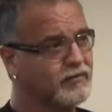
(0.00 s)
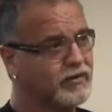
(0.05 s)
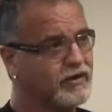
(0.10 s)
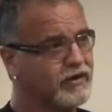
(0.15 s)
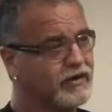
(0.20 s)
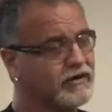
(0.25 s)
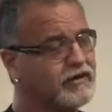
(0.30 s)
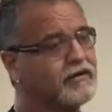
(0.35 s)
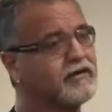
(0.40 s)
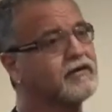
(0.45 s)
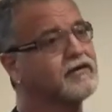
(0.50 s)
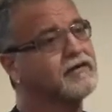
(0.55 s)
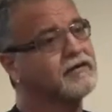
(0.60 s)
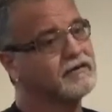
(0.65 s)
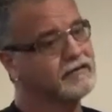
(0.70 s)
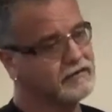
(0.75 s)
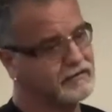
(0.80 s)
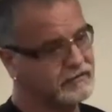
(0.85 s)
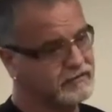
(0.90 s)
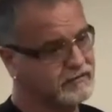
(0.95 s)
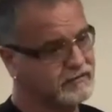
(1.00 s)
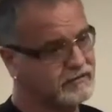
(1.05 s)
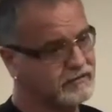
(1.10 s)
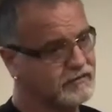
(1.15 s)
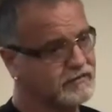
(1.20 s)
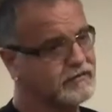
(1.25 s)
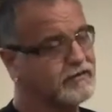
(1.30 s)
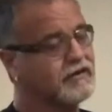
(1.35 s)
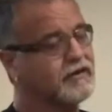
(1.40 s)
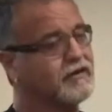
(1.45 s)
But
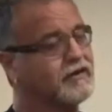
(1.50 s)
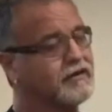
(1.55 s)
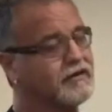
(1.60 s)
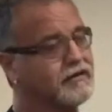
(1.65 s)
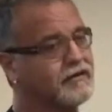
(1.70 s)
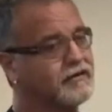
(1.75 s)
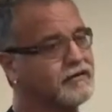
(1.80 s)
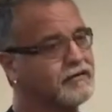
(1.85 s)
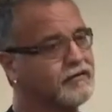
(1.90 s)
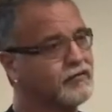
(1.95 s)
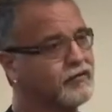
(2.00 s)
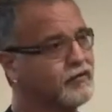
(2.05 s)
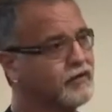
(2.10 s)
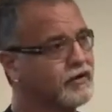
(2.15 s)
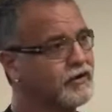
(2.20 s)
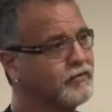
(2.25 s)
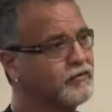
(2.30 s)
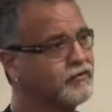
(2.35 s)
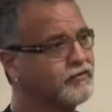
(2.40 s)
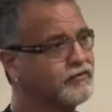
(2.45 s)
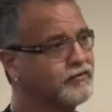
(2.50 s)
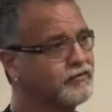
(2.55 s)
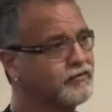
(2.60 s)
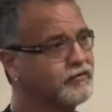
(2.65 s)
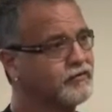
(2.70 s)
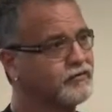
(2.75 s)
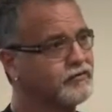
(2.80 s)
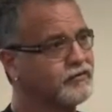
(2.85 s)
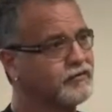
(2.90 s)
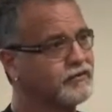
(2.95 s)
you were able
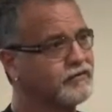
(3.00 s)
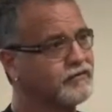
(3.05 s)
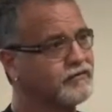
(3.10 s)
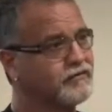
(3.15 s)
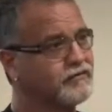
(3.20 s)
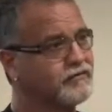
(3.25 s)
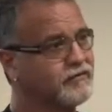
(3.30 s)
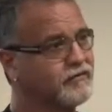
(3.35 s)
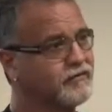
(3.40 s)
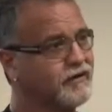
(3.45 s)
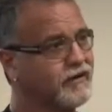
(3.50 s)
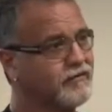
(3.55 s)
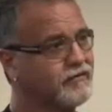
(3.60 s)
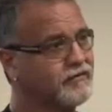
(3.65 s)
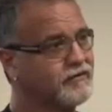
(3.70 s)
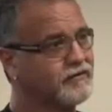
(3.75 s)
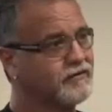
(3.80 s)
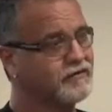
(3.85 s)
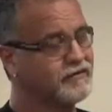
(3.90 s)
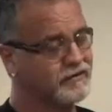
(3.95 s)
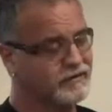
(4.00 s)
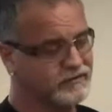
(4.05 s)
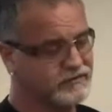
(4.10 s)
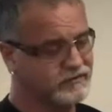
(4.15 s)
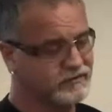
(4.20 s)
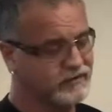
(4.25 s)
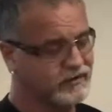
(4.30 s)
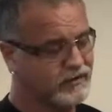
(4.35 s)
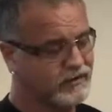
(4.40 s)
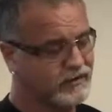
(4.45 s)
to survive.
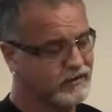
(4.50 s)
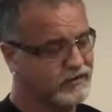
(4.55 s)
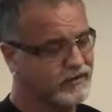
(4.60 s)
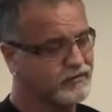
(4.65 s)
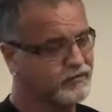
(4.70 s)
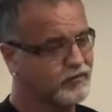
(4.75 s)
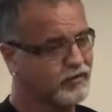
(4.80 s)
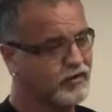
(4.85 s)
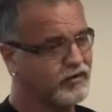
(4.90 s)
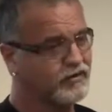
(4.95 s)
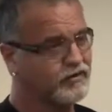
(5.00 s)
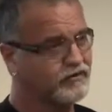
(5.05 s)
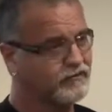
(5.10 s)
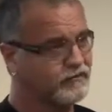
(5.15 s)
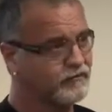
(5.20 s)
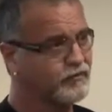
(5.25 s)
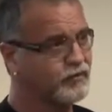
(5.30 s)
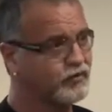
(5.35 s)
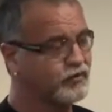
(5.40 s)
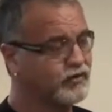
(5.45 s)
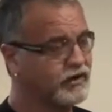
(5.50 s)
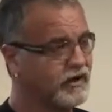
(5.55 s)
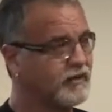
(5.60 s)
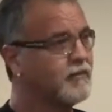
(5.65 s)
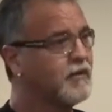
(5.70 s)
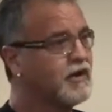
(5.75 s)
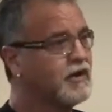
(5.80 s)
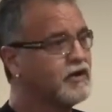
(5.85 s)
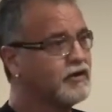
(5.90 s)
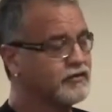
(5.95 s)
That's okay. That's part of boot
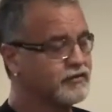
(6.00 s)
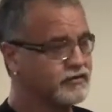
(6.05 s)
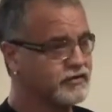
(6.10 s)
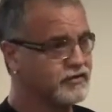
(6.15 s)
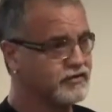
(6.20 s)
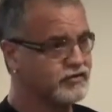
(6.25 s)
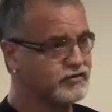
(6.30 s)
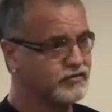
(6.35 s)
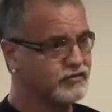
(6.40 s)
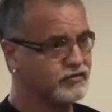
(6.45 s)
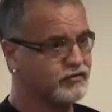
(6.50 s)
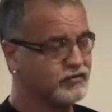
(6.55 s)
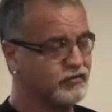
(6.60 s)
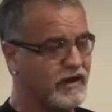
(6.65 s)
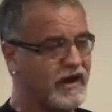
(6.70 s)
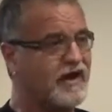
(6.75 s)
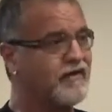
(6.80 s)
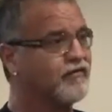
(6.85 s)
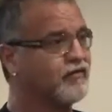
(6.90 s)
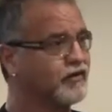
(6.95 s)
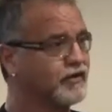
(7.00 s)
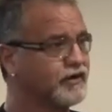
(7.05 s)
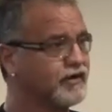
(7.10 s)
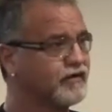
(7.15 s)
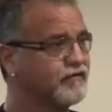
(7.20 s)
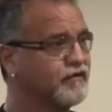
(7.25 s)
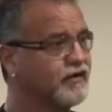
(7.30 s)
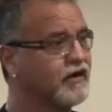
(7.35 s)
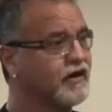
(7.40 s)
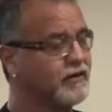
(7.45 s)
camp. Did you ever
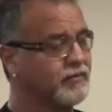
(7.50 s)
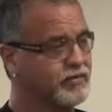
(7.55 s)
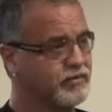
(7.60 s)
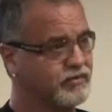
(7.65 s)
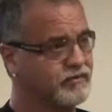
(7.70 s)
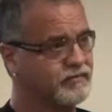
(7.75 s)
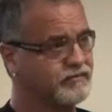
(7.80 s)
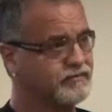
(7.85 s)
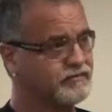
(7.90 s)
give up?